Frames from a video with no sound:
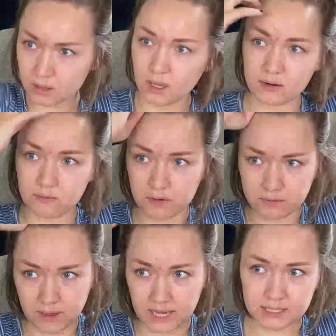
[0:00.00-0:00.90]
And fun
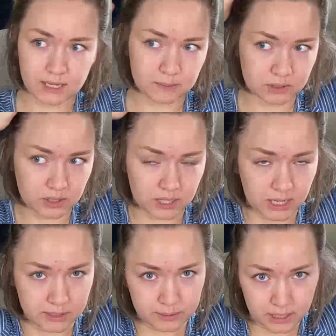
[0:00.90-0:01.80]
fact, I'm starting
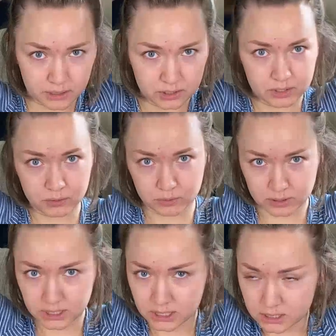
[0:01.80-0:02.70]
cosmetology
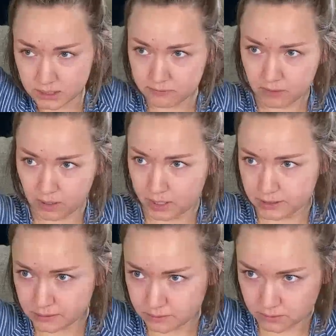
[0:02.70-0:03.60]
school in the
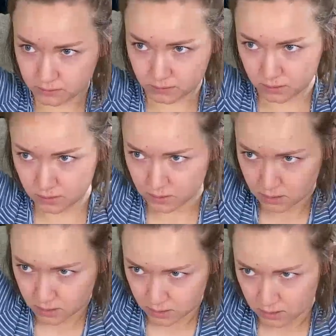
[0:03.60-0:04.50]
fall.
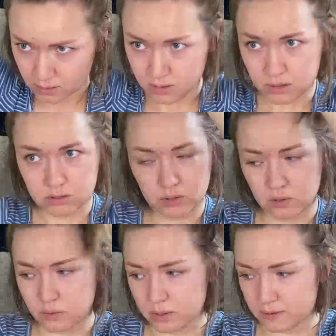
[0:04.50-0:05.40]

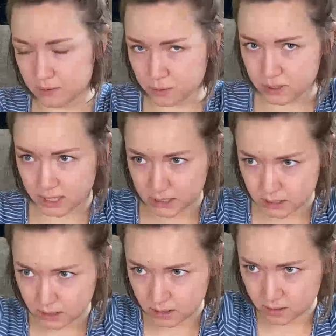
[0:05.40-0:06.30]
So if you would
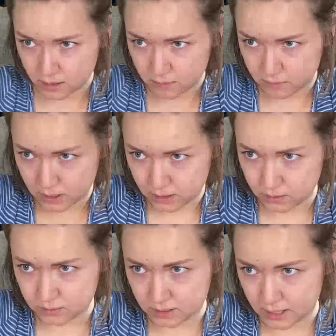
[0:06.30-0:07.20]
like
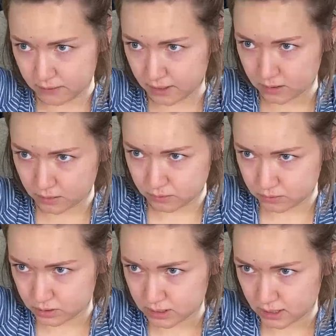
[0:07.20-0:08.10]
videos on how that
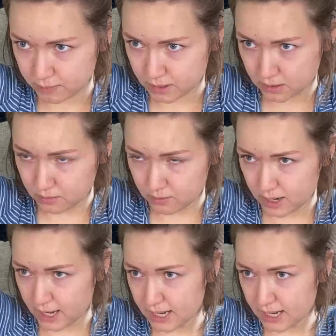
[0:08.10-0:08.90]
goes, just let me know.